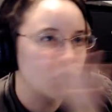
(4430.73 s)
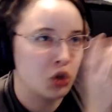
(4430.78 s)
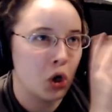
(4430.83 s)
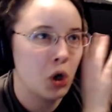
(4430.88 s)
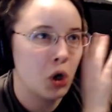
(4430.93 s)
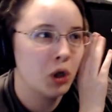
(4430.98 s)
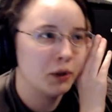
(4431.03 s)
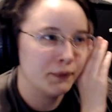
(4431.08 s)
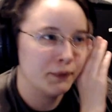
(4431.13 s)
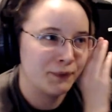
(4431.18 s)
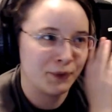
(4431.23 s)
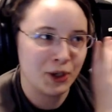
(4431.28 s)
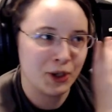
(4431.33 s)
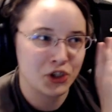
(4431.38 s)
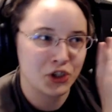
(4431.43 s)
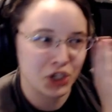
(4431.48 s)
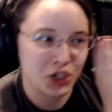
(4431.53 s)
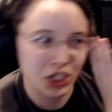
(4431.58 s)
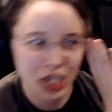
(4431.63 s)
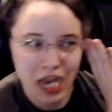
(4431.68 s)
call them
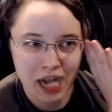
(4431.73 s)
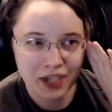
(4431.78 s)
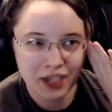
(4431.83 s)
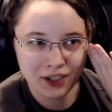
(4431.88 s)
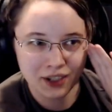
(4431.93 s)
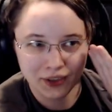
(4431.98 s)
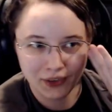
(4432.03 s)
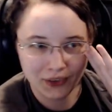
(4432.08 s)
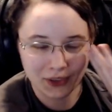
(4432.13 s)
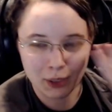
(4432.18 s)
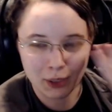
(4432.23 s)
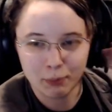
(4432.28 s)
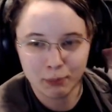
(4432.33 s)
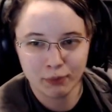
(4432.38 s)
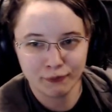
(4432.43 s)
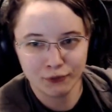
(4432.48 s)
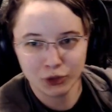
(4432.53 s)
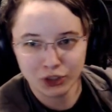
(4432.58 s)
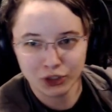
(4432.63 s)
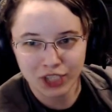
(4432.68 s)
French Canadians. They
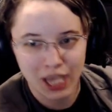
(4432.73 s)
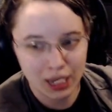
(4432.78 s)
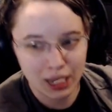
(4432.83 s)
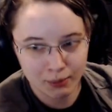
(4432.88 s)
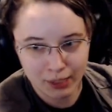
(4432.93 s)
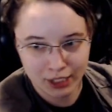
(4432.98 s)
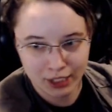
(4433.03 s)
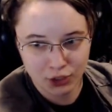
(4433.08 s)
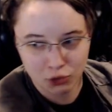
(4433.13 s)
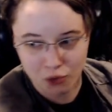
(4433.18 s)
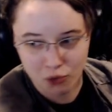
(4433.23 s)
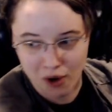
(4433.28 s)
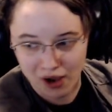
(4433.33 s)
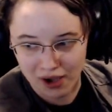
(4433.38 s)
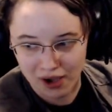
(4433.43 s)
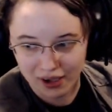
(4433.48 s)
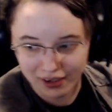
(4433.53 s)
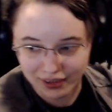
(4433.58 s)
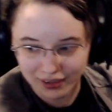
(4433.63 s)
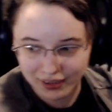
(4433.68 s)
prefer
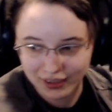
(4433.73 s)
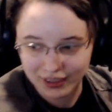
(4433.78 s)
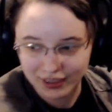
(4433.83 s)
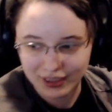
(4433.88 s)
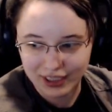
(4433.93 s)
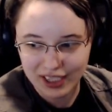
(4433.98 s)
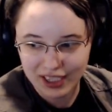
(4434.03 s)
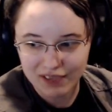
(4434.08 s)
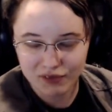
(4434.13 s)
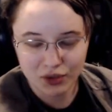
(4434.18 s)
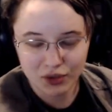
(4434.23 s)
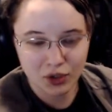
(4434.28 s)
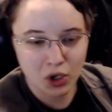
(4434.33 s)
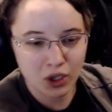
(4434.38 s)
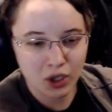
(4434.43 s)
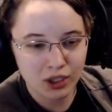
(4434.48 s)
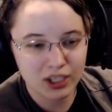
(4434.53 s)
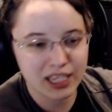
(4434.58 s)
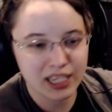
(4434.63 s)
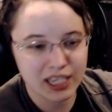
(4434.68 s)
Quebecois. If you
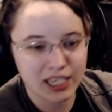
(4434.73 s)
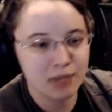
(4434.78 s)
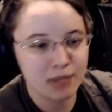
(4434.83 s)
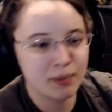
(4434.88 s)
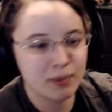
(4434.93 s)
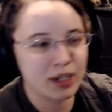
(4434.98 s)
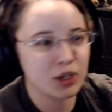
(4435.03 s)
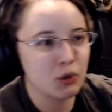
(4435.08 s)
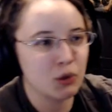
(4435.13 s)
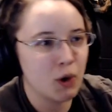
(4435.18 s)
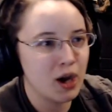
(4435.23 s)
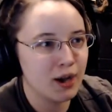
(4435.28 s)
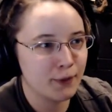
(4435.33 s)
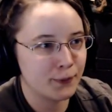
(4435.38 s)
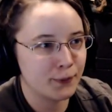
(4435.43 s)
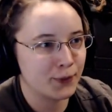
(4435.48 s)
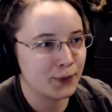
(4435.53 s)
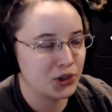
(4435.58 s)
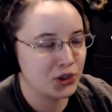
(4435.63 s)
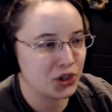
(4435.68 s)
call a Quebecois a
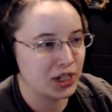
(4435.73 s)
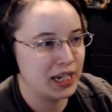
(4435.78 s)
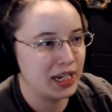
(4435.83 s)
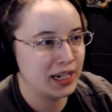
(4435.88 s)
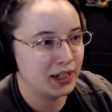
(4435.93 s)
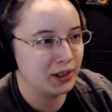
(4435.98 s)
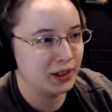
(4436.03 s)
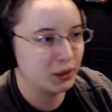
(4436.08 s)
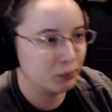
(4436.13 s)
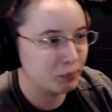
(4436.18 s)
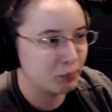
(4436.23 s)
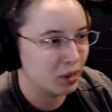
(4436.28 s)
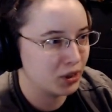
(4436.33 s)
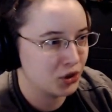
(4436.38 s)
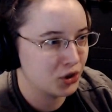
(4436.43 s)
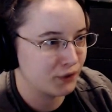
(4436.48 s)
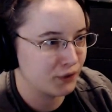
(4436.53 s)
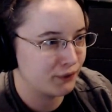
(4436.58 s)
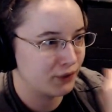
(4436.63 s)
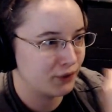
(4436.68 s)
French Canadian, they'll
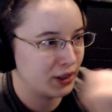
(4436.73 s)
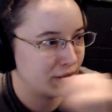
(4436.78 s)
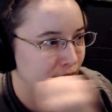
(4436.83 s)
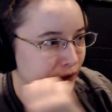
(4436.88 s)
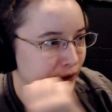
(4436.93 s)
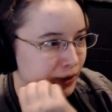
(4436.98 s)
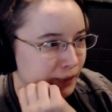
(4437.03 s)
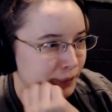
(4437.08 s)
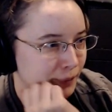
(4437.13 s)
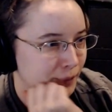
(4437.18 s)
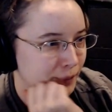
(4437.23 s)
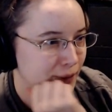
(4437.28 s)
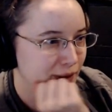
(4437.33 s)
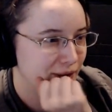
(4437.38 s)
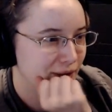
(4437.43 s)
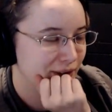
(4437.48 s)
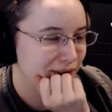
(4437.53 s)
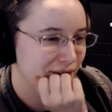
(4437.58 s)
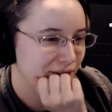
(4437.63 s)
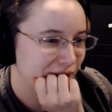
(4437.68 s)
punch your face off.
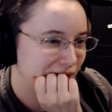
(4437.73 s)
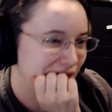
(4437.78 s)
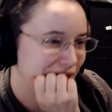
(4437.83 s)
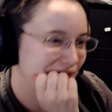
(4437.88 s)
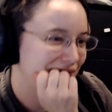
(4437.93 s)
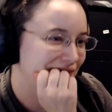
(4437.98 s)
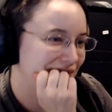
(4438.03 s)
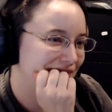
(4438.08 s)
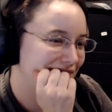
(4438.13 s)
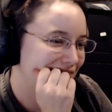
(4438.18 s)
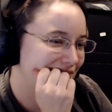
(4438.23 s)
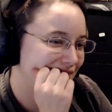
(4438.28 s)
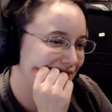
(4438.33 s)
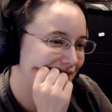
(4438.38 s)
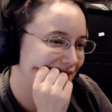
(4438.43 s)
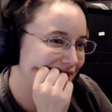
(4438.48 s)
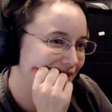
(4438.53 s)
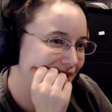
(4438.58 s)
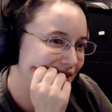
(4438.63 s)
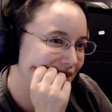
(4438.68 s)

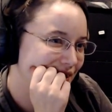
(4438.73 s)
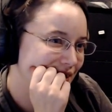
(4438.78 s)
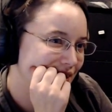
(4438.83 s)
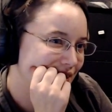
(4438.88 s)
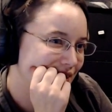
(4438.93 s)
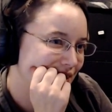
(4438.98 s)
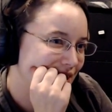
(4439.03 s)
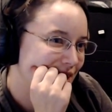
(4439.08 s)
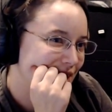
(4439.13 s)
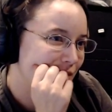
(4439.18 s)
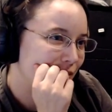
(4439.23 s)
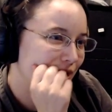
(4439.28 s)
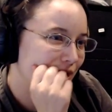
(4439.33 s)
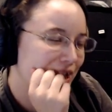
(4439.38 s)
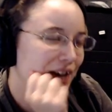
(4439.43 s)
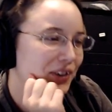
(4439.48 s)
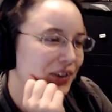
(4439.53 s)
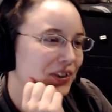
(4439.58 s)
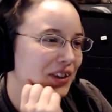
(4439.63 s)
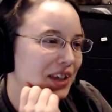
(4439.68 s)
Okay.
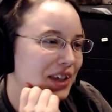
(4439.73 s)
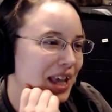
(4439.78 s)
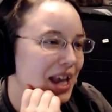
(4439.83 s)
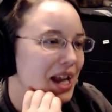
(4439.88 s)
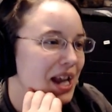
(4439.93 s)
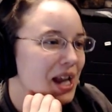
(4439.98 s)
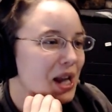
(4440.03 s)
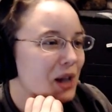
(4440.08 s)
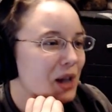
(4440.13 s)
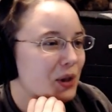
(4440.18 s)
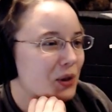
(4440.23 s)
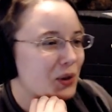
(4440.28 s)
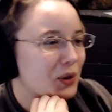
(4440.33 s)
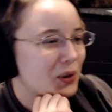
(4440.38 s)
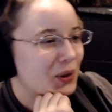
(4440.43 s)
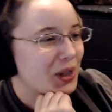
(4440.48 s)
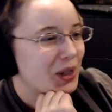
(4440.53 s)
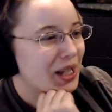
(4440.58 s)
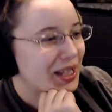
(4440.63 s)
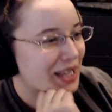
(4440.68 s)
Because
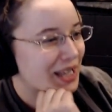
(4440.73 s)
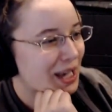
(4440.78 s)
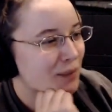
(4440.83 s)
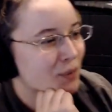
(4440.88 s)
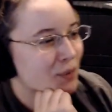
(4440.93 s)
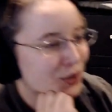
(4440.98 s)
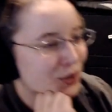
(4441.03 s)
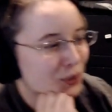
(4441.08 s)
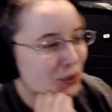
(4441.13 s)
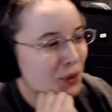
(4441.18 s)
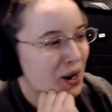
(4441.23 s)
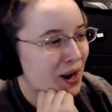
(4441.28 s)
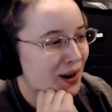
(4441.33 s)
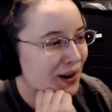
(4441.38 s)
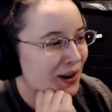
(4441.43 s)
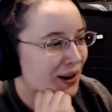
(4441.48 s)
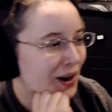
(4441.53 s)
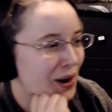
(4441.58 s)
Quebecois